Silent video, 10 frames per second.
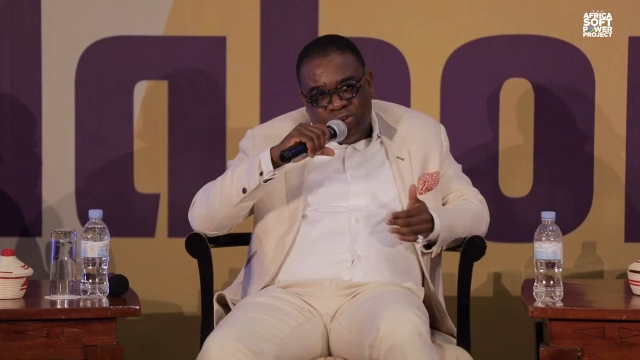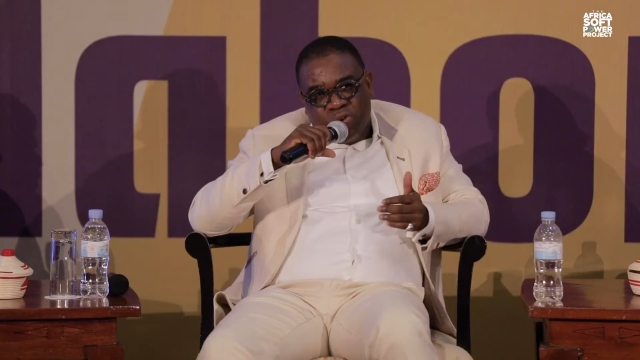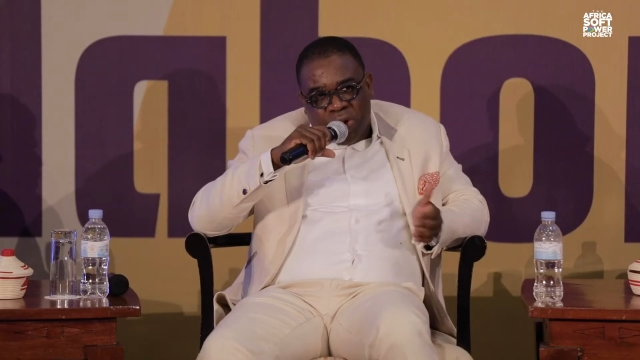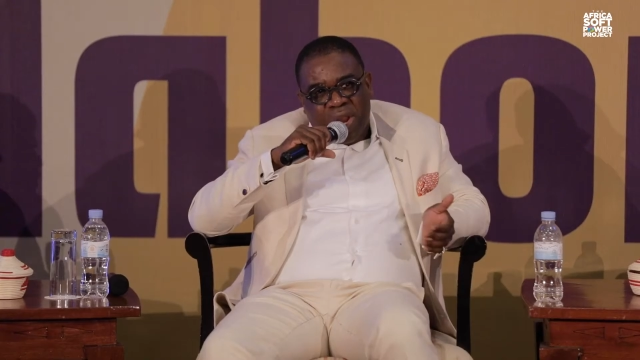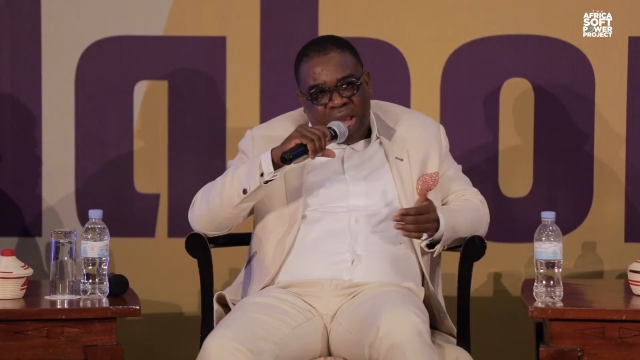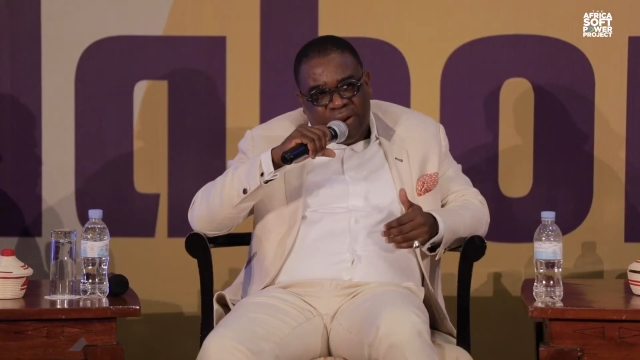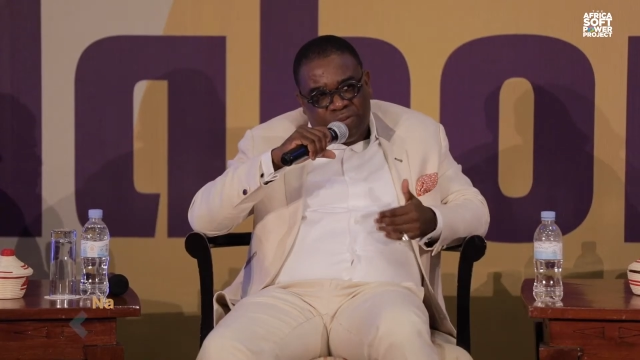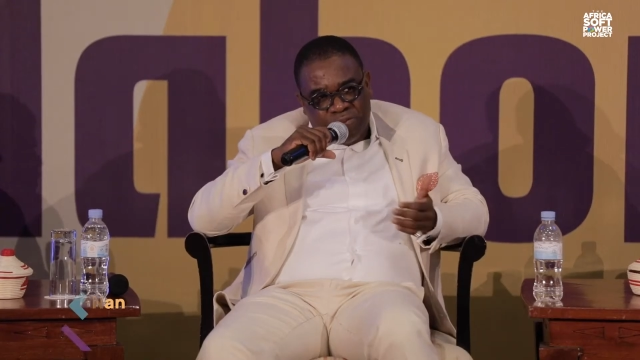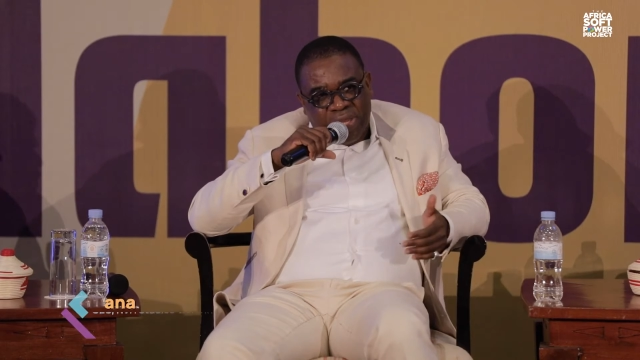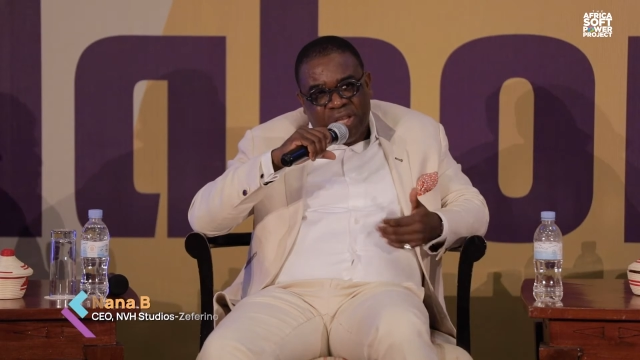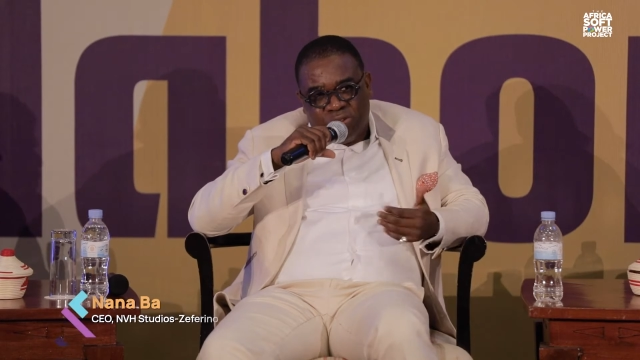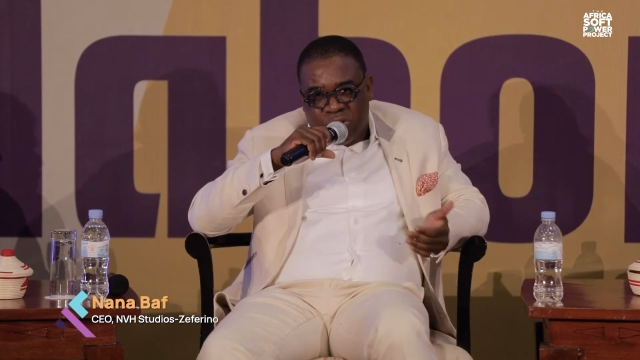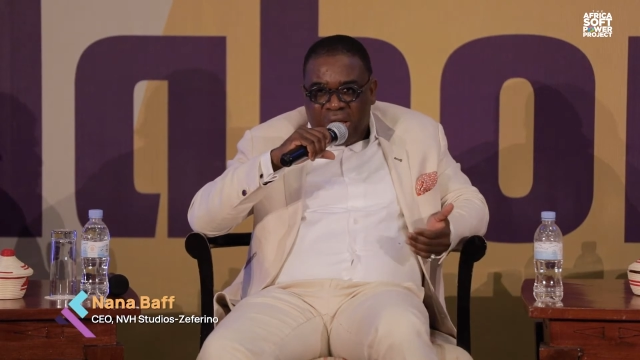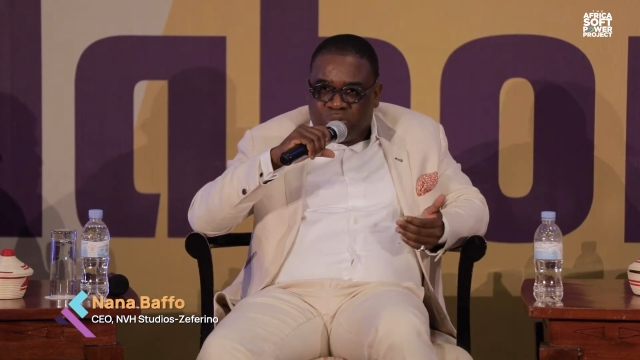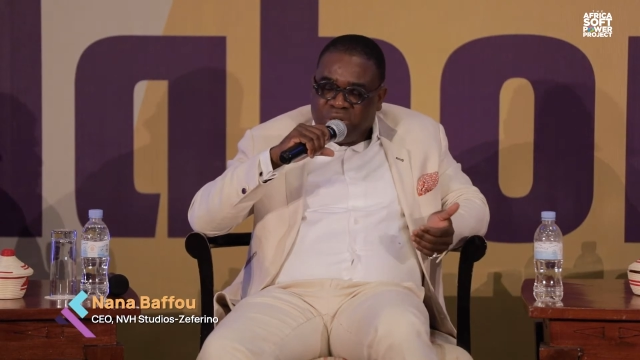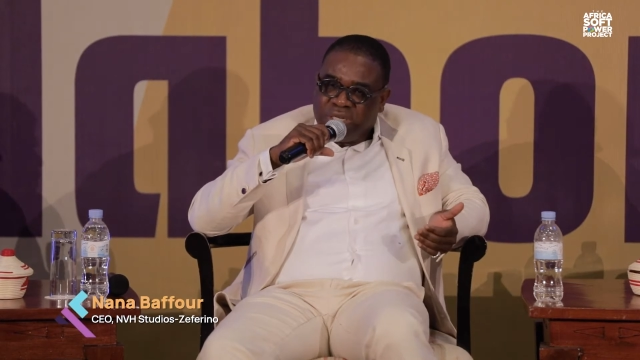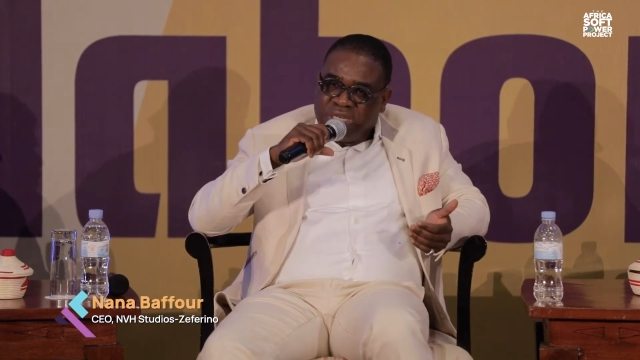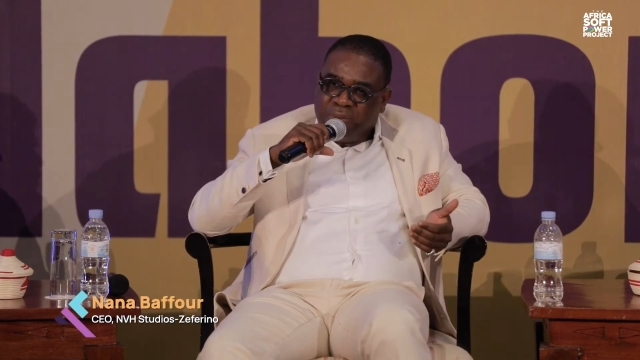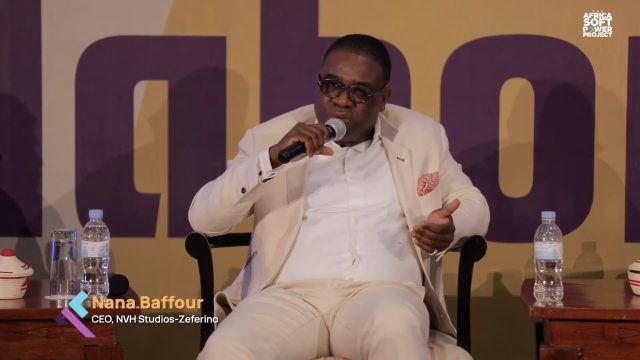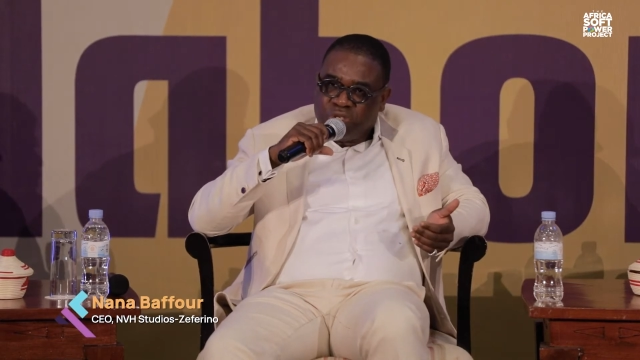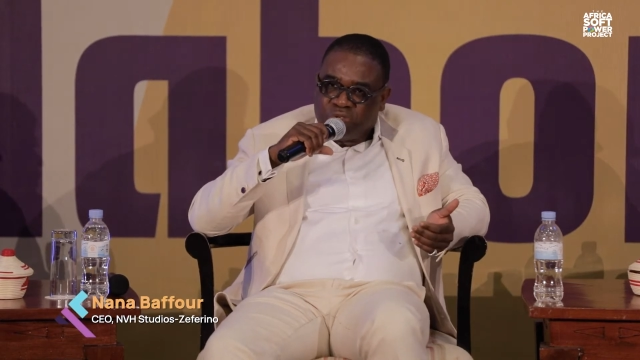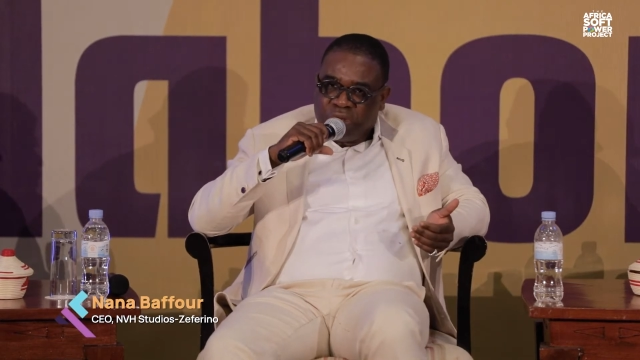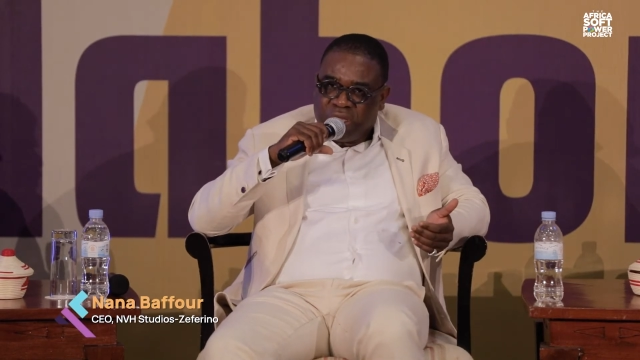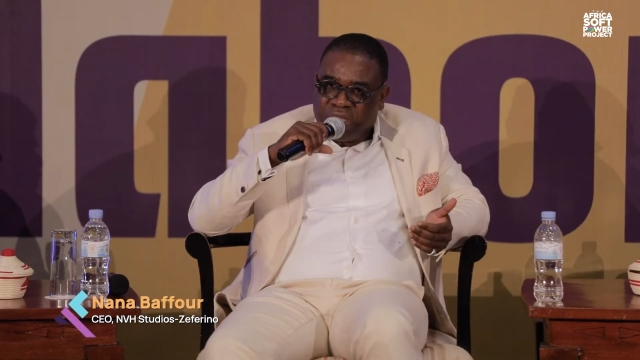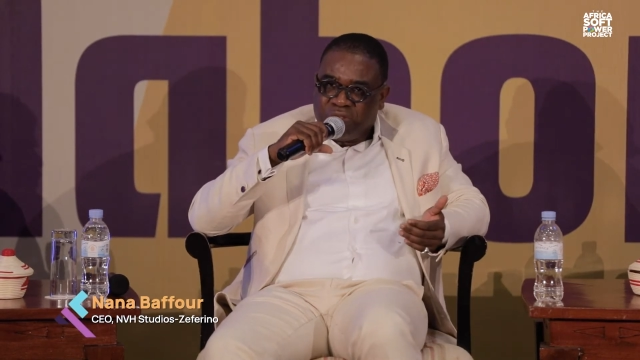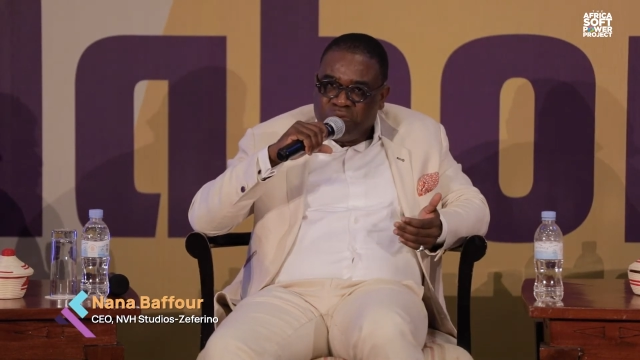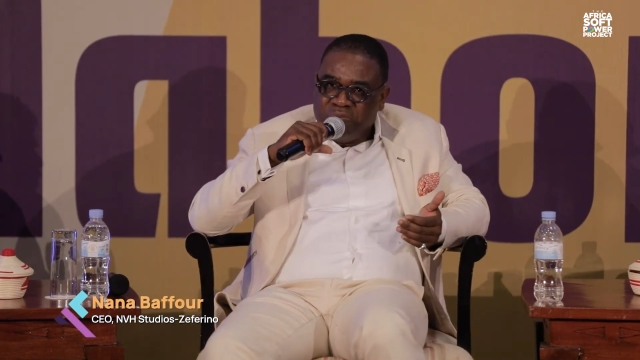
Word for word: you're gonna have to begin to actually demonstrate that you